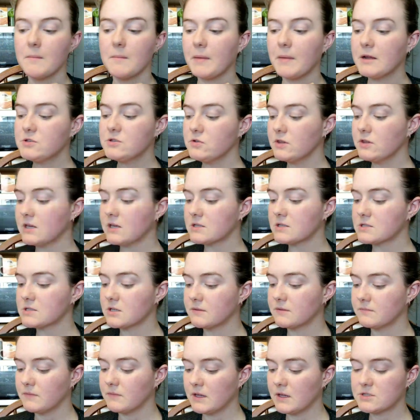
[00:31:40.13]
But I do
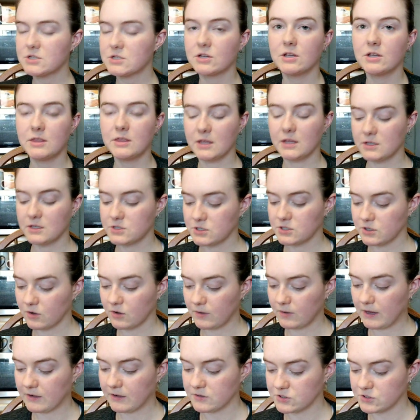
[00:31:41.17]
think it's a good thing to know
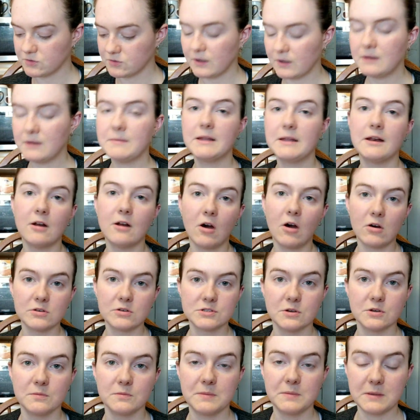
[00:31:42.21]
how to do. I mean, and
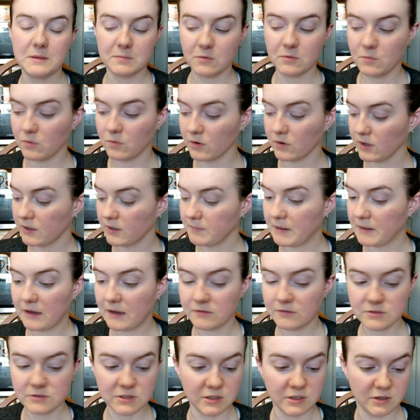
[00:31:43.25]
also people worry
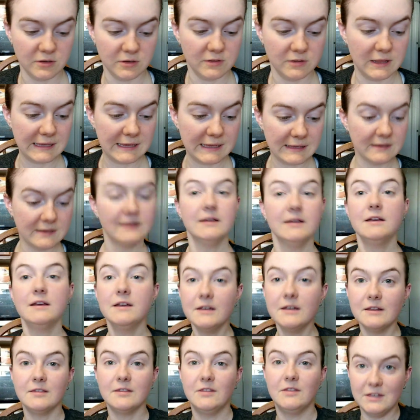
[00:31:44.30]
about, you know, like
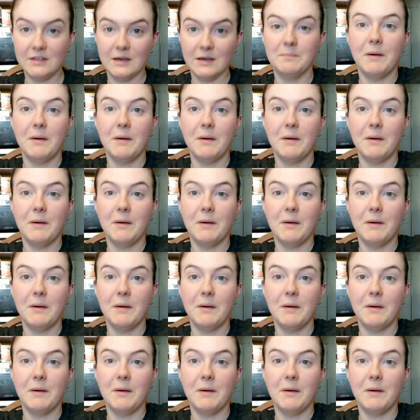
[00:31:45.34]
the